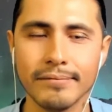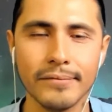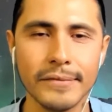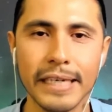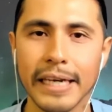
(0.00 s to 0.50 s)

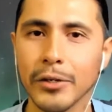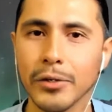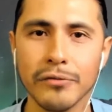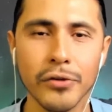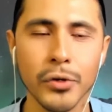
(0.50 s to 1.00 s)
that I know
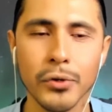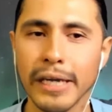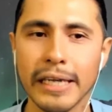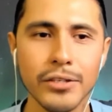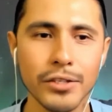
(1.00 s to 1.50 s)
of no
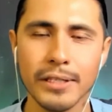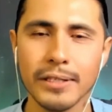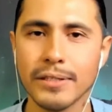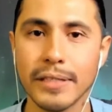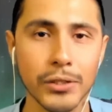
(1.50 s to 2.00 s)

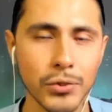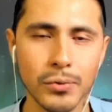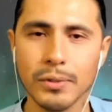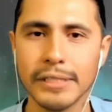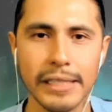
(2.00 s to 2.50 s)
ancient
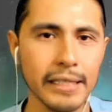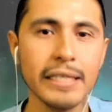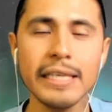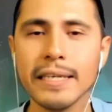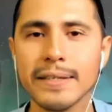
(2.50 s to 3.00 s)
sexual
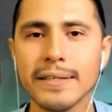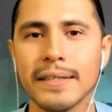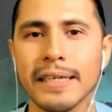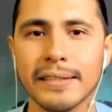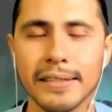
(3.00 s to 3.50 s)
techniques
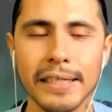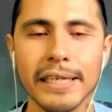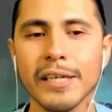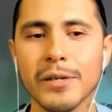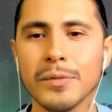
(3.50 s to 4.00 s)
that
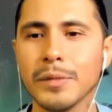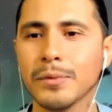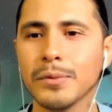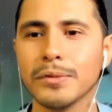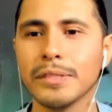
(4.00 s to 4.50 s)
today
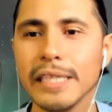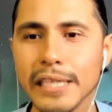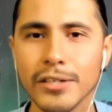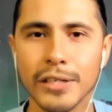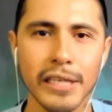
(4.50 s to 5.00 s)
people
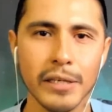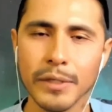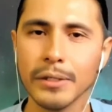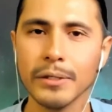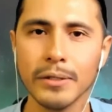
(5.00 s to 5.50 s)
teach and they
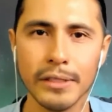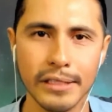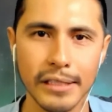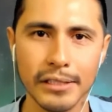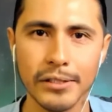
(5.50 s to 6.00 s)
bill
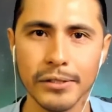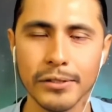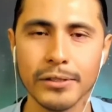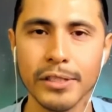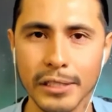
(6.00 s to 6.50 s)

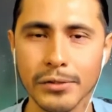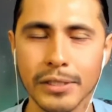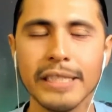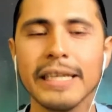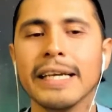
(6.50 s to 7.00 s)
under
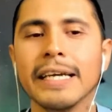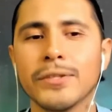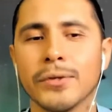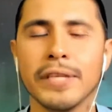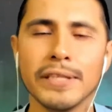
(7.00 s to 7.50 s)
Tantra.
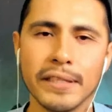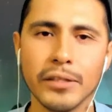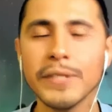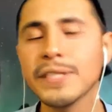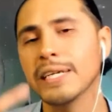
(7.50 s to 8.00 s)
So the
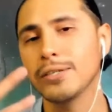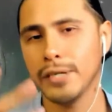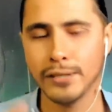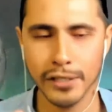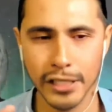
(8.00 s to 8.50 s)
reason I
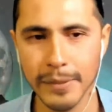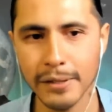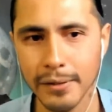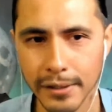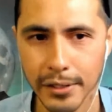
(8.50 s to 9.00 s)
started talking
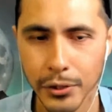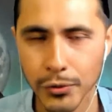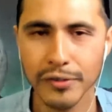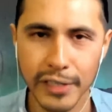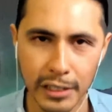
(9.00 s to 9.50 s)
about the new
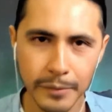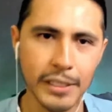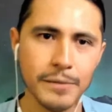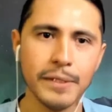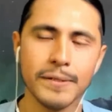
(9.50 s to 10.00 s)
development
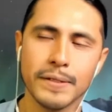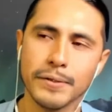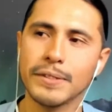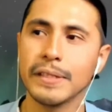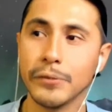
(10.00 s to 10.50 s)
is because
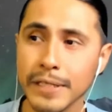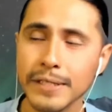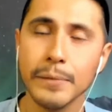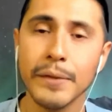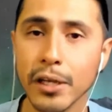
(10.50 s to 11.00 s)
there is
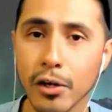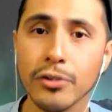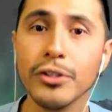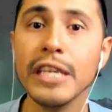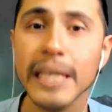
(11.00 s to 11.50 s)
something
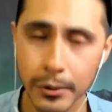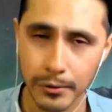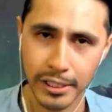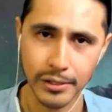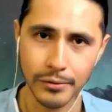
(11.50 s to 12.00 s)
called
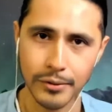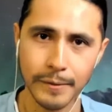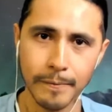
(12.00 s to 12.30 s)
Neo-Tantra.